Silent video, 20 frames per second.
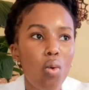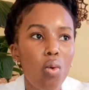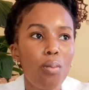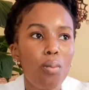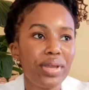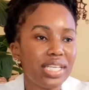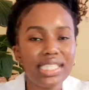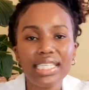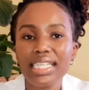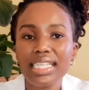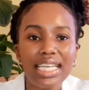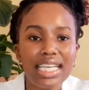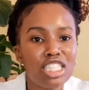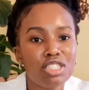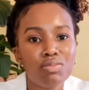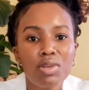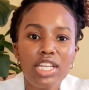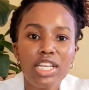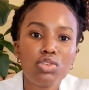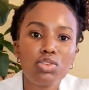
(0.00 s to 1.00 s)
basically
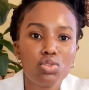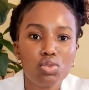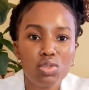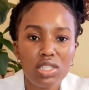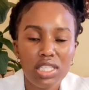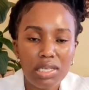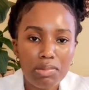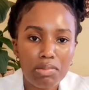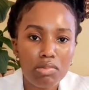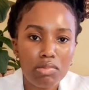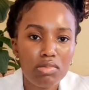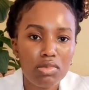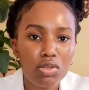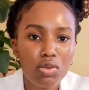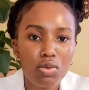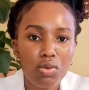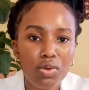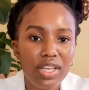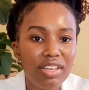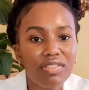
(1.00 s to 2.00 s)
explaining to them, you
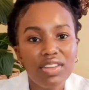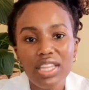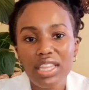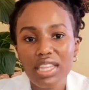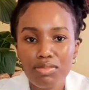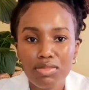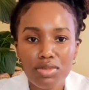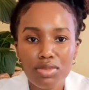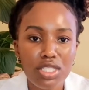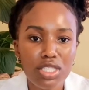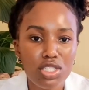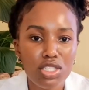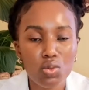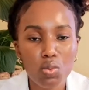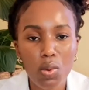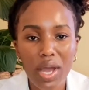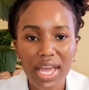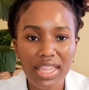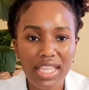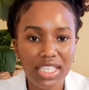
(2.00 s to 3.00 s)
know, giving them reasons
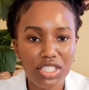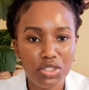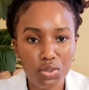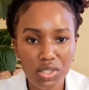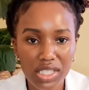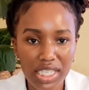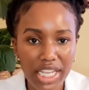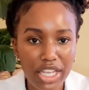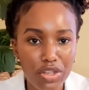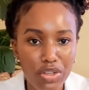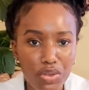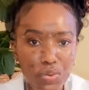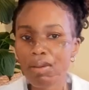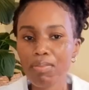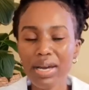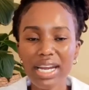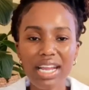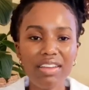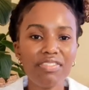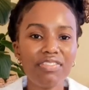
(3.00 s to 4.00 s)
why they should take you.
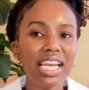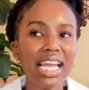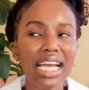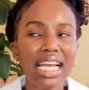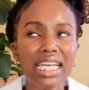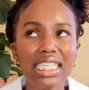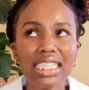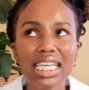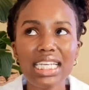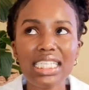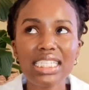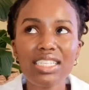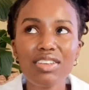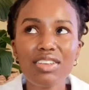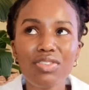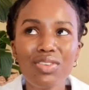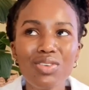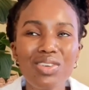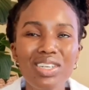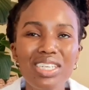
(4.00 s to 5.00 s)
But I feel like the
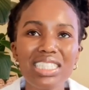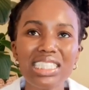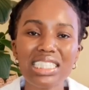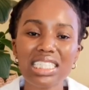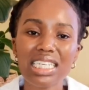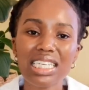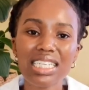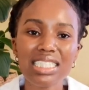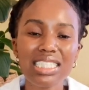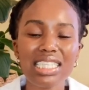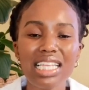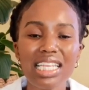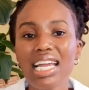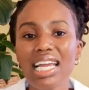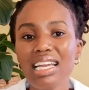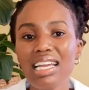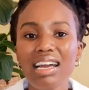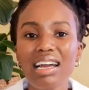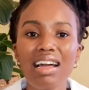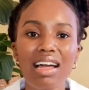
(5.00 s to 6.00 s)
interview is just
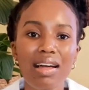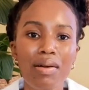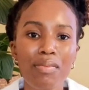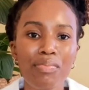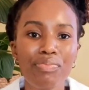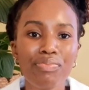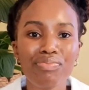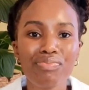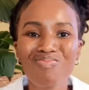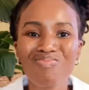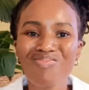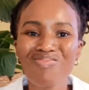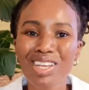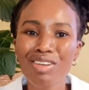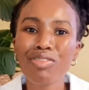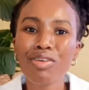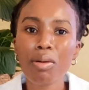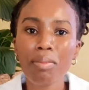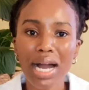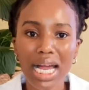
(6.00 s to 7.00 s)
like um,
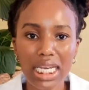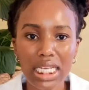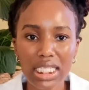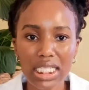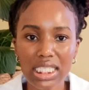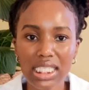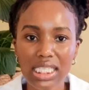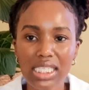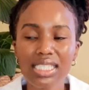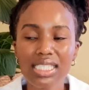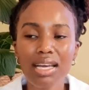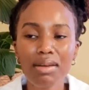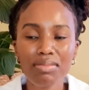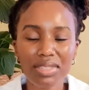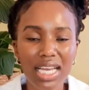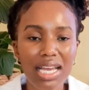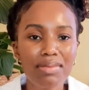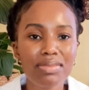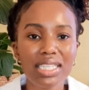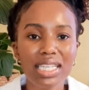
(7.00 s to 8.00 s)
formality.
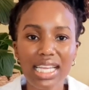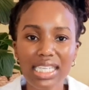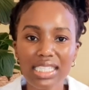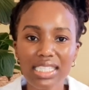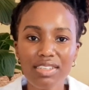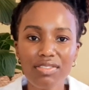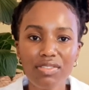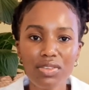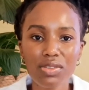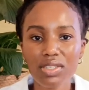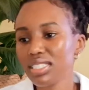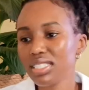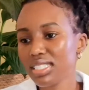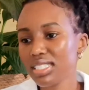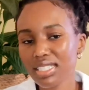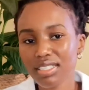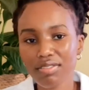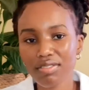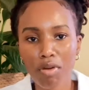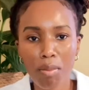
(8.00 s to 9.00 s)
Sometimes the interview is
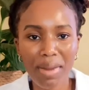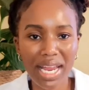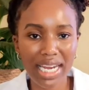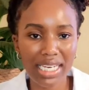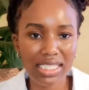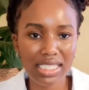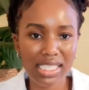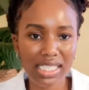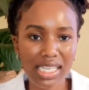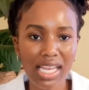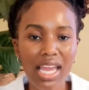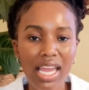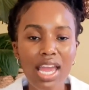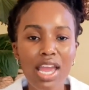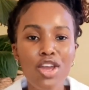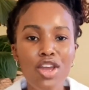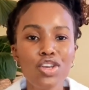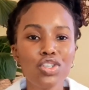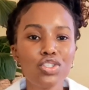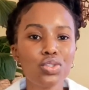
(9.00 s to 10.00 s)
just a formality.
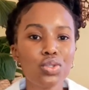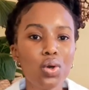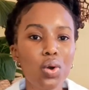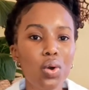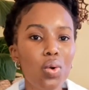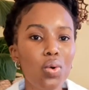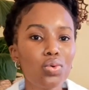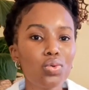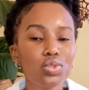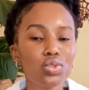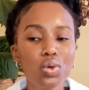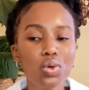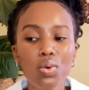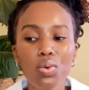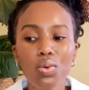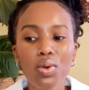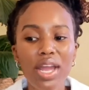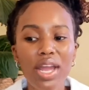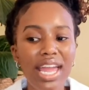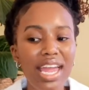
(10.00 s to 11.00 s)
So
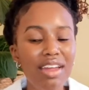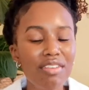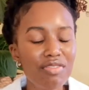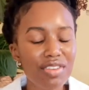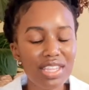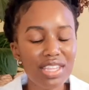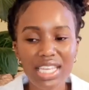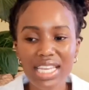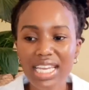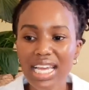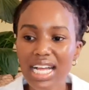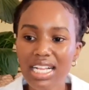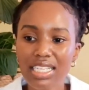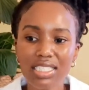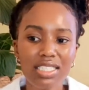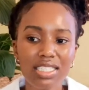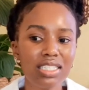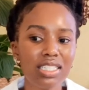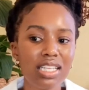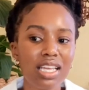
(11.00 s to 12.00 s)
so everything
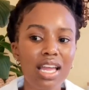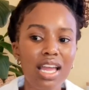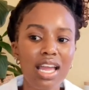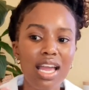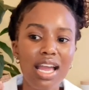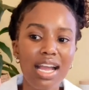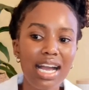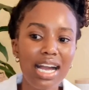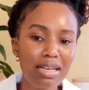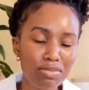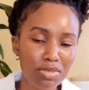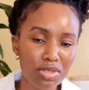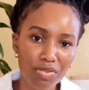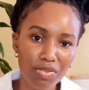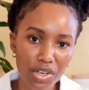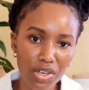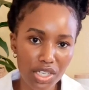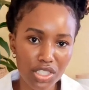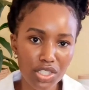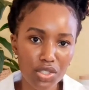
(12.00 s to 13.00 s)
else comes
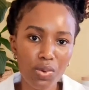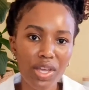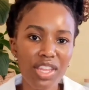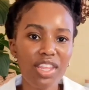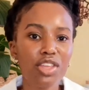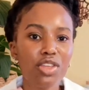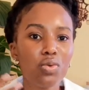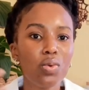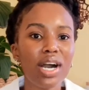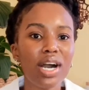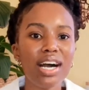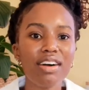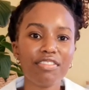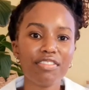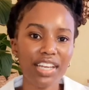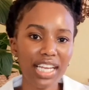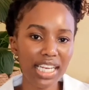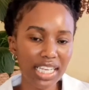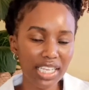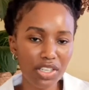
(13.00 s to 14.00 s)
first, whether you are
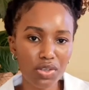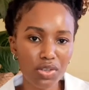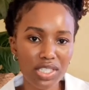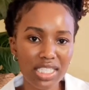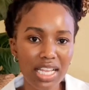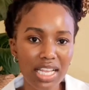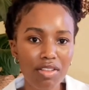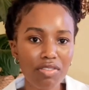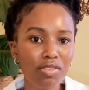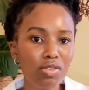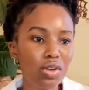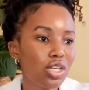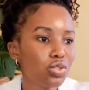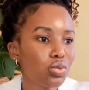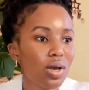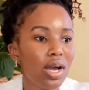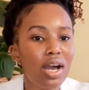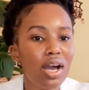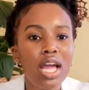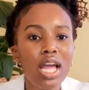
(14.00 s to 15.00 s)
availing yourself.
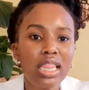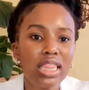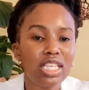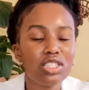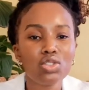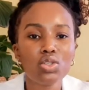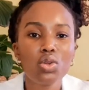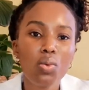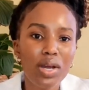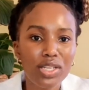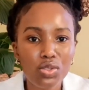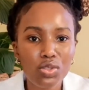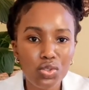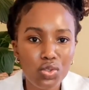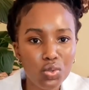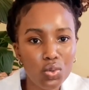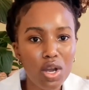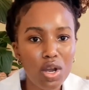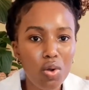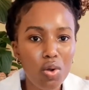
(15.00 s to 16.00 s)
Kwakutwa, there's no one to
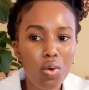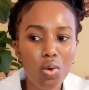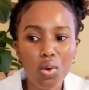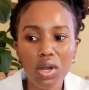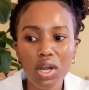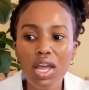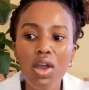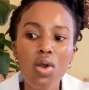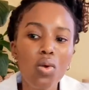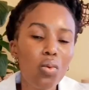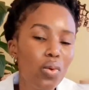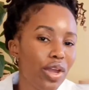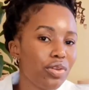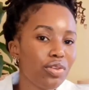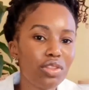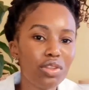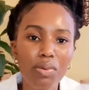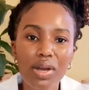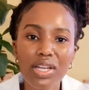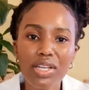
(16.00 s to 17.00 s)
do a call. Were you
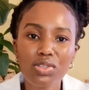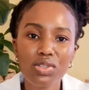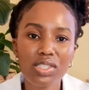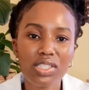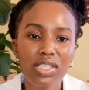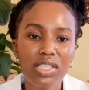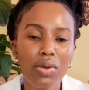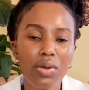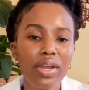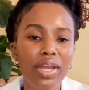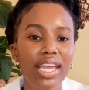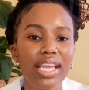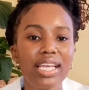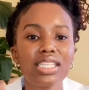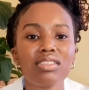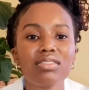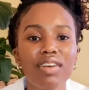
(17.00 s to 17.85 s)
the one to say, okay, it's